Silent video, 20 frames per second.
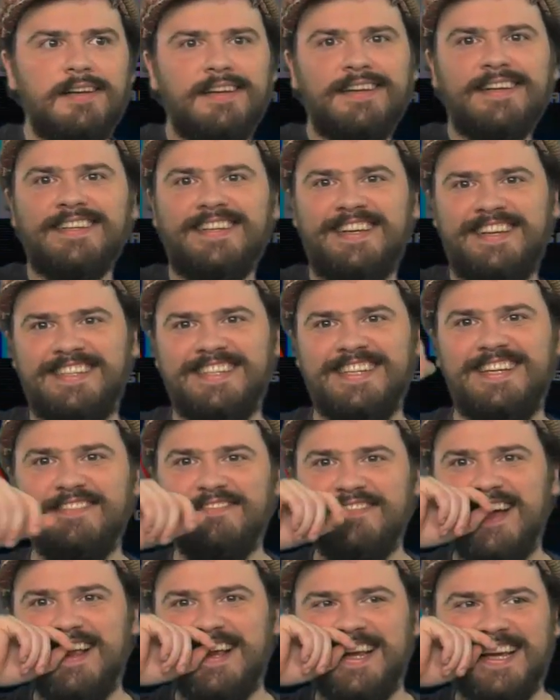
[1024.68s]
She
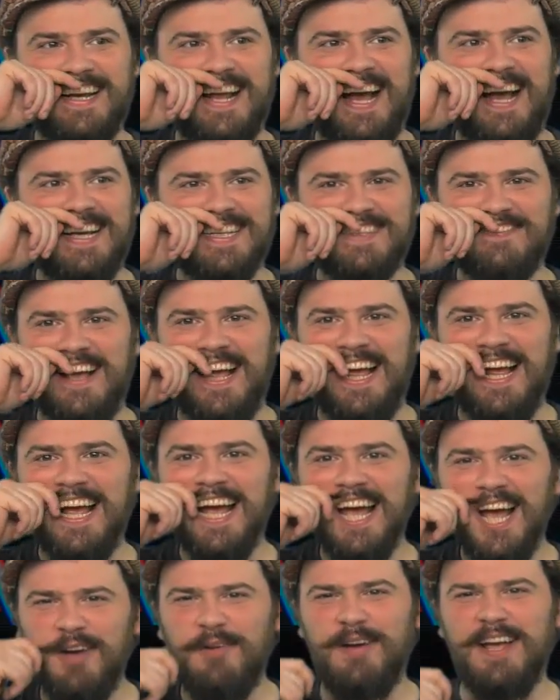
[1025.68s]
didn't recognise me.
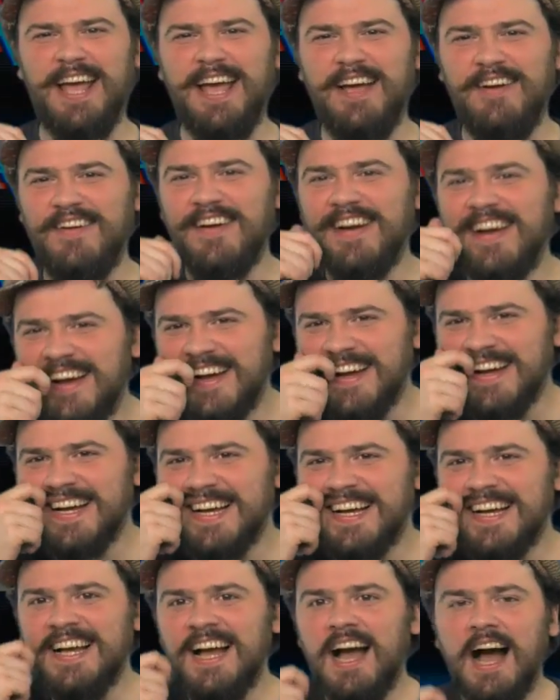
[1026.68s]
Who are you?
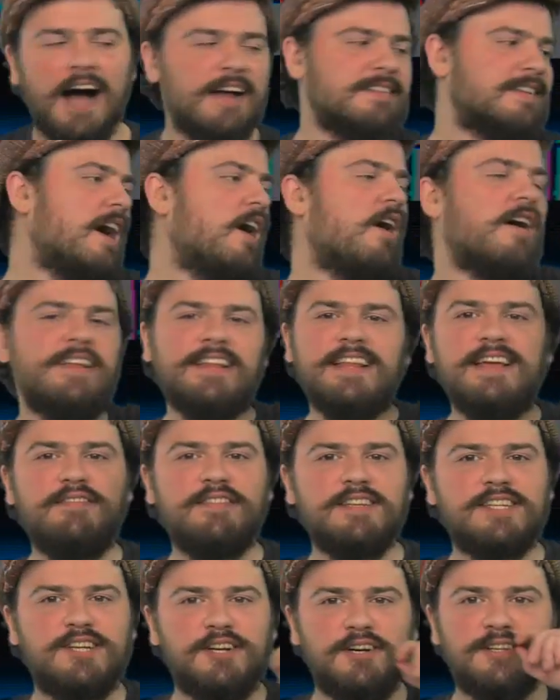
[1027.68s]
I was like, oh, I'll leave
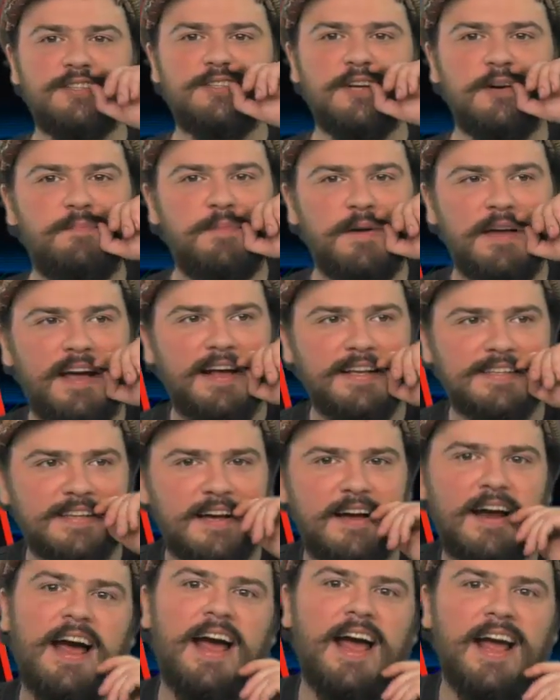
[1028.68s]
the shutters up. It's
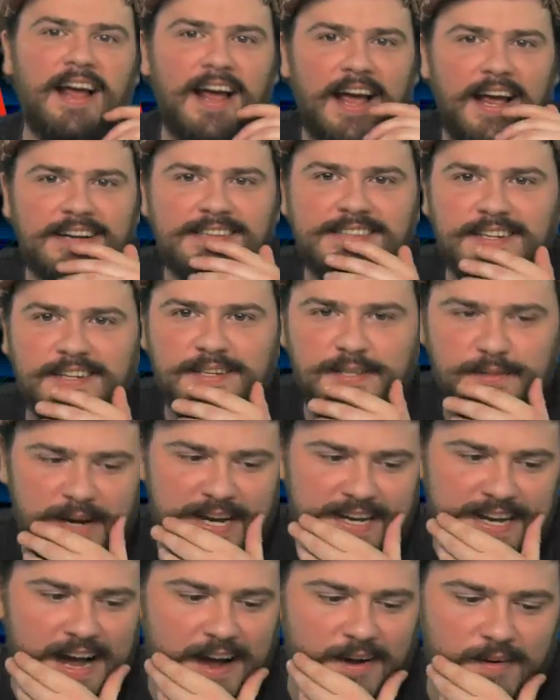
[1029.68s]
all right. Aiden's on his
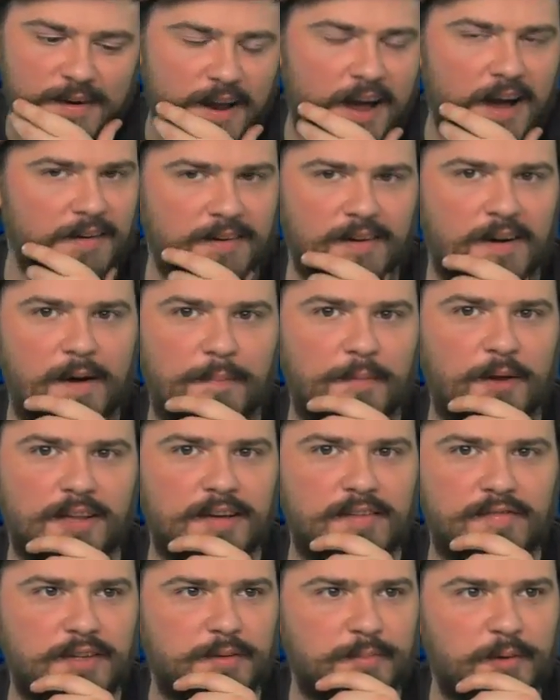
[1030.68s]
way down. Oh, no, I'm not
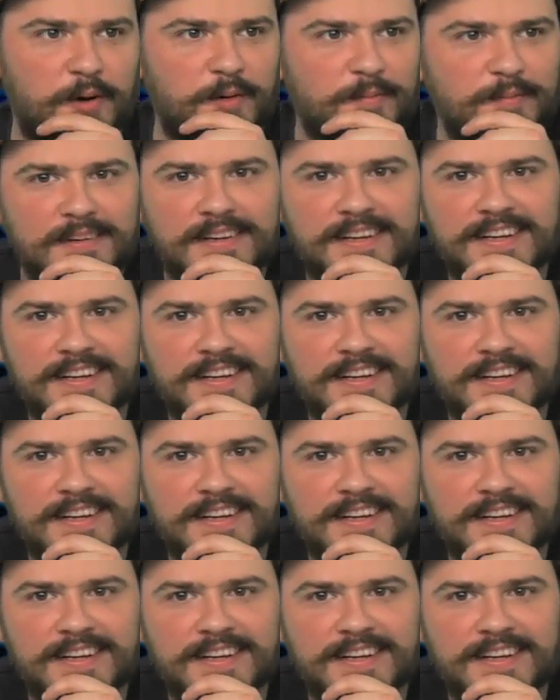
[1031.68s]
leaving them up.